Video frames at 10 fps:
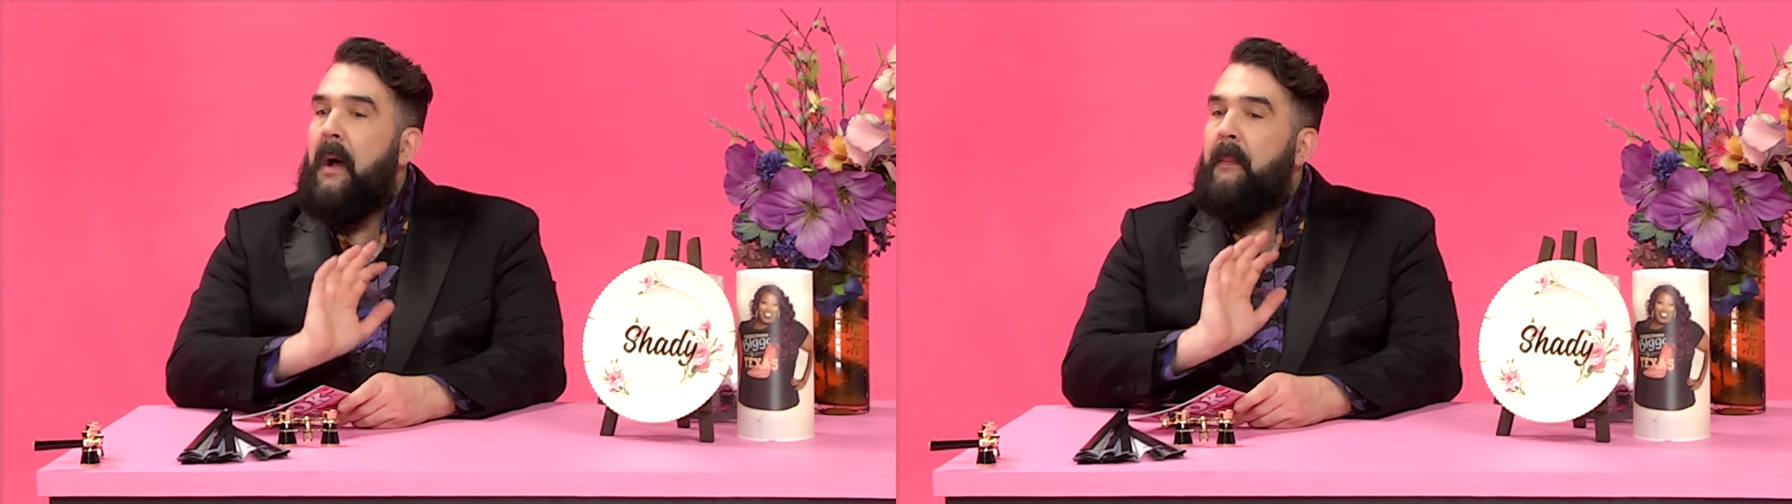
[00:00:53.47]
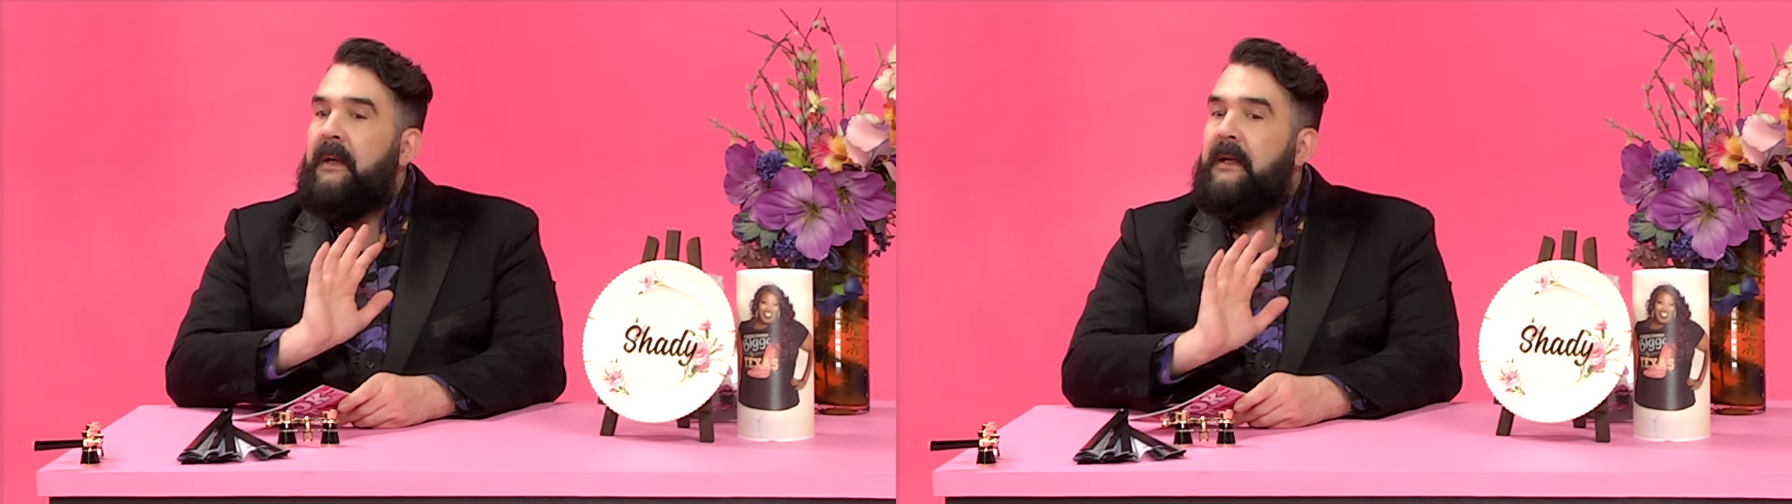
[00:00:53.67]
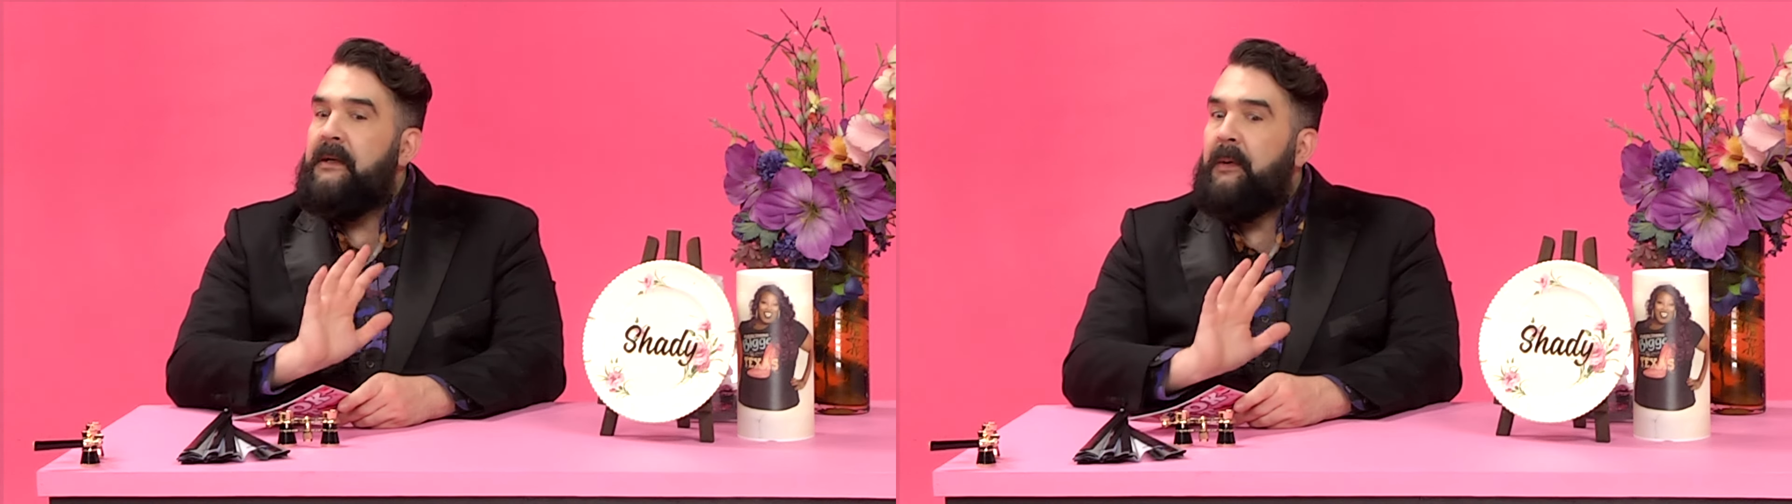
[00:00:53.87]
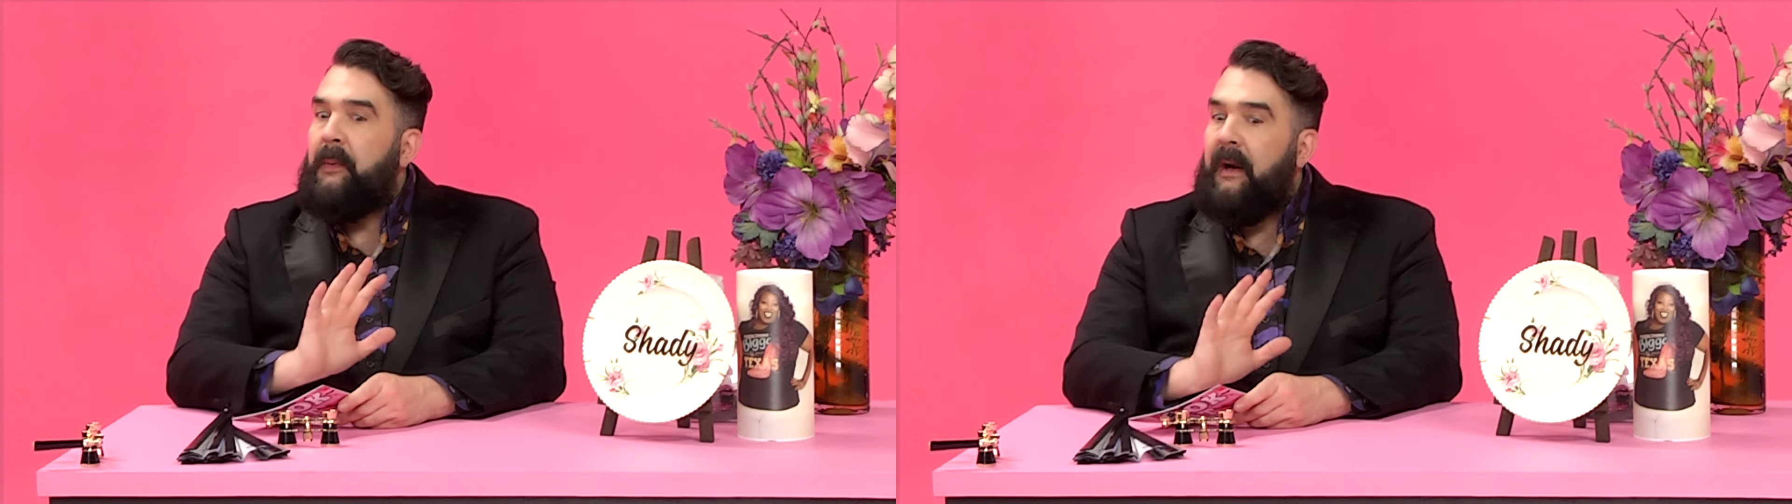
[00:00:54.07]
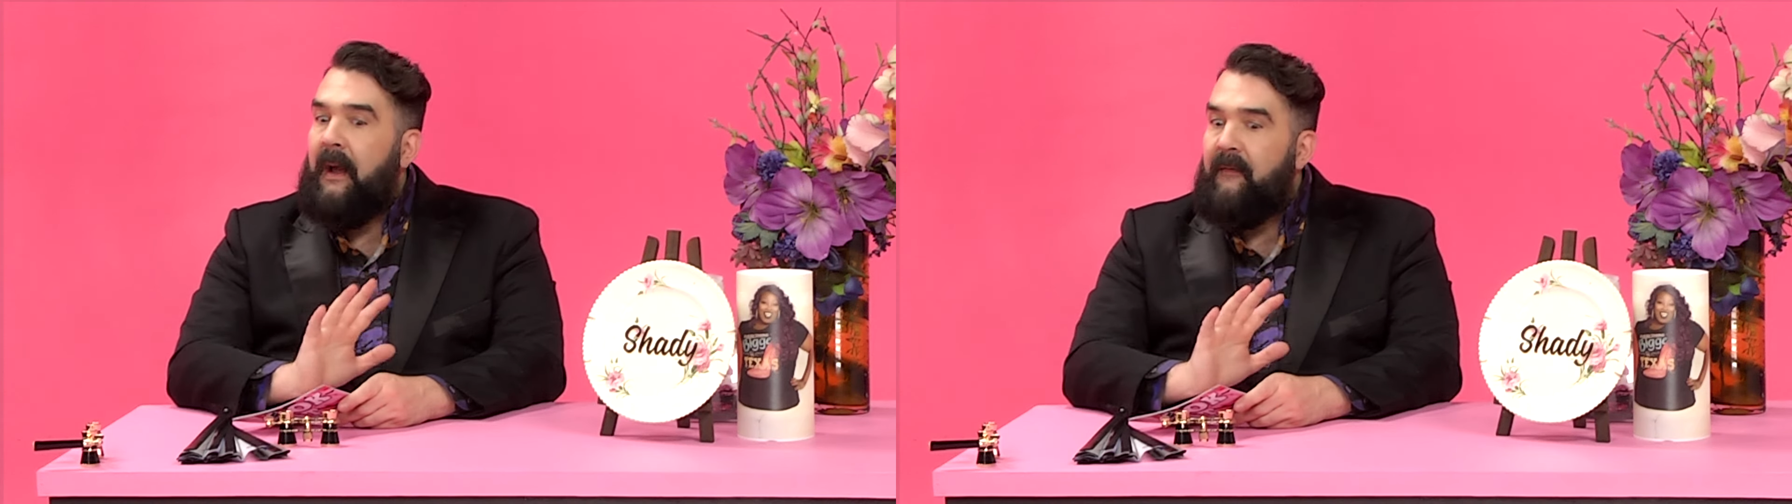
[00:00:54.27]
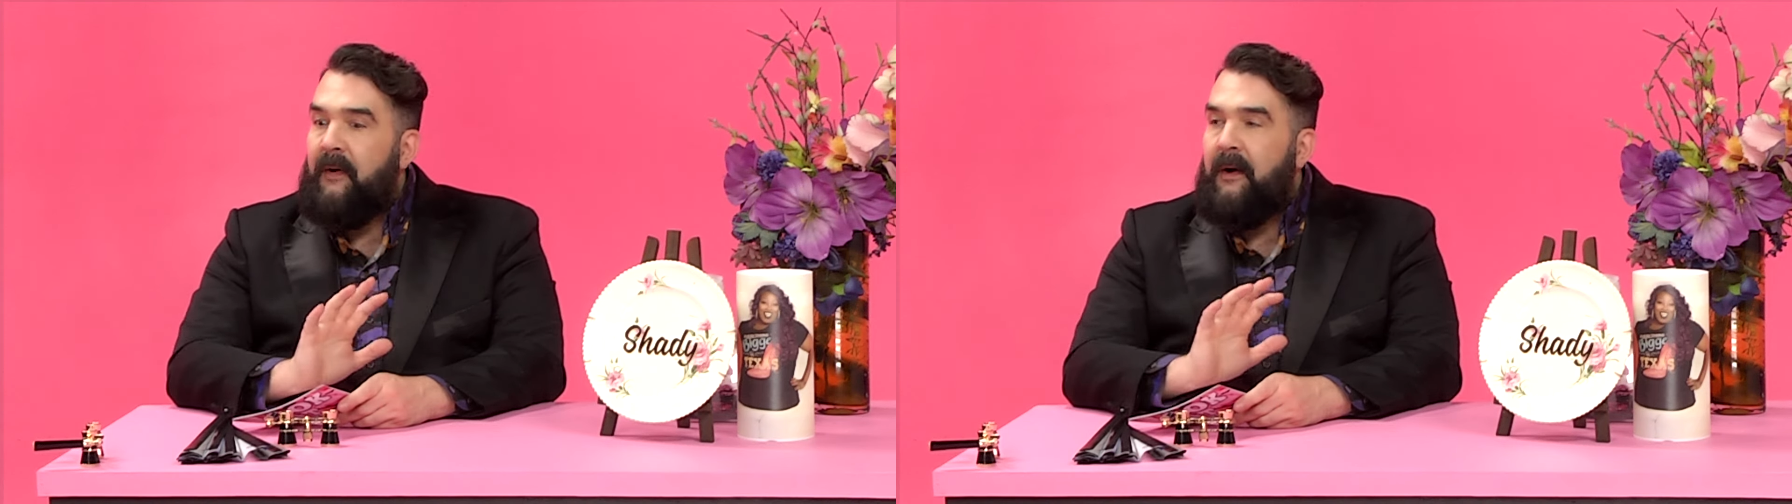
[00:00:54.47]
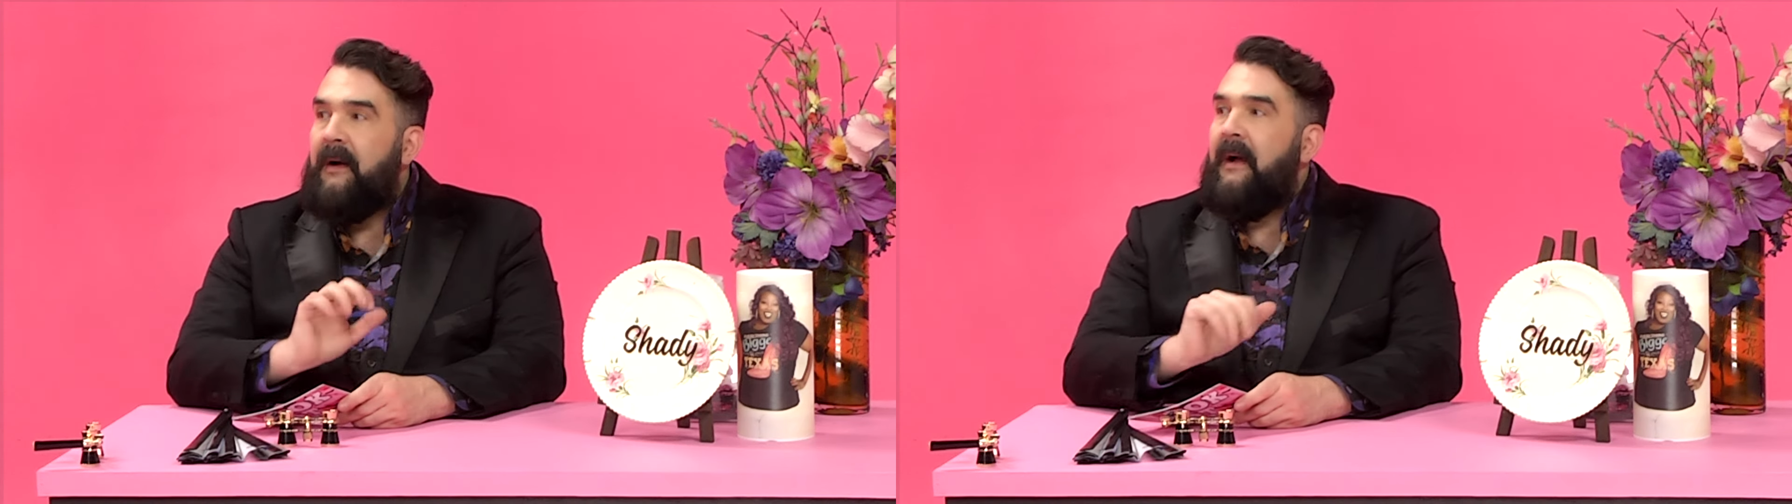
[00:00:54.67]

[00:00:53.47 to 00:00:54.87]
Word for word: I'm going to do whatever.